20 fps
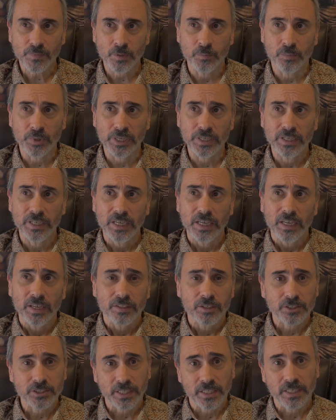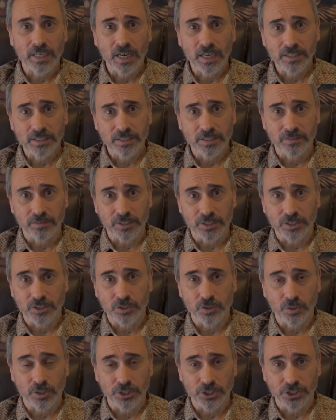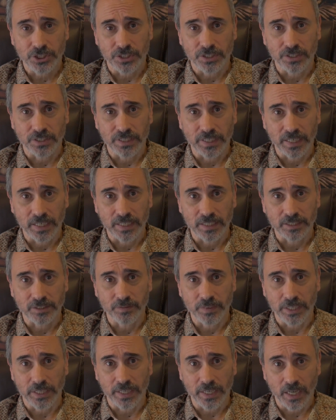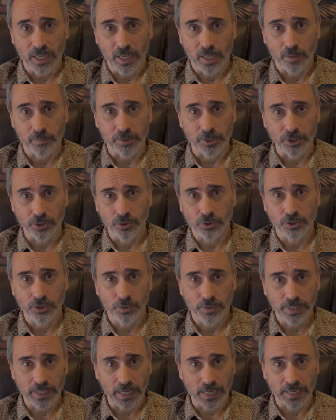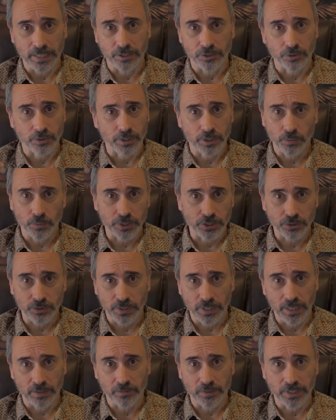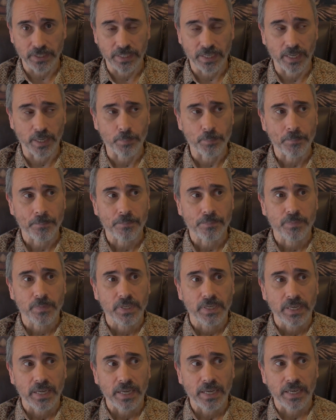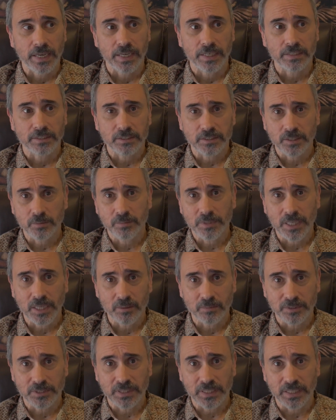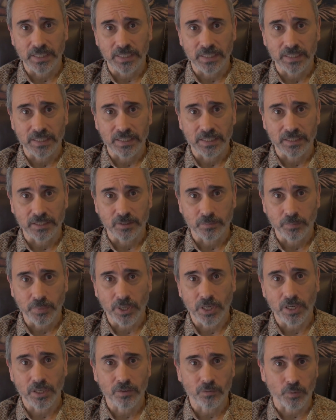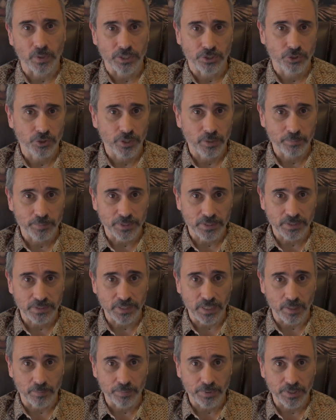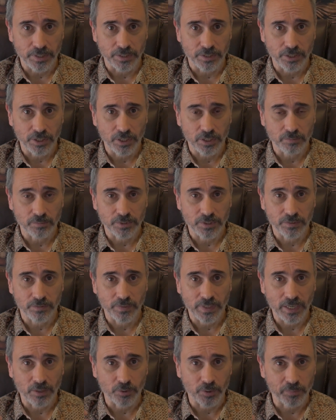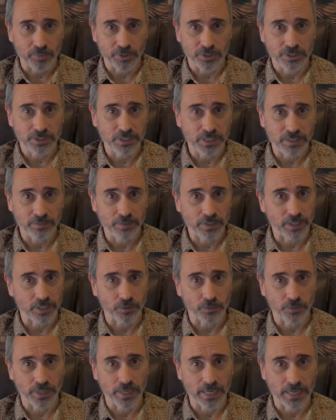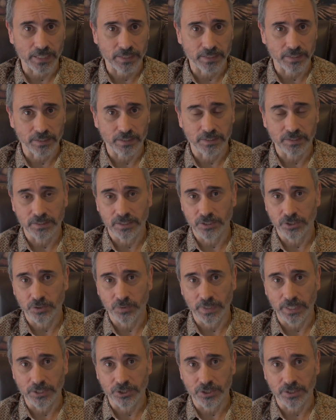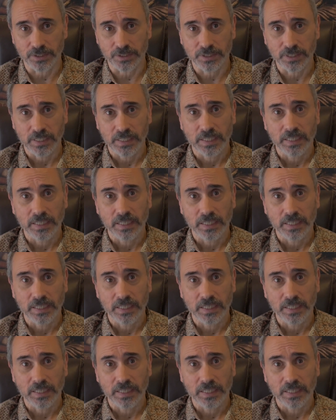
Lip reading: But there's a cognitive distortion that is very common. You do it, I do it, we do it every day. And sometimes it is part of what trips us up in terms of how we're perceiving and reacting to situations.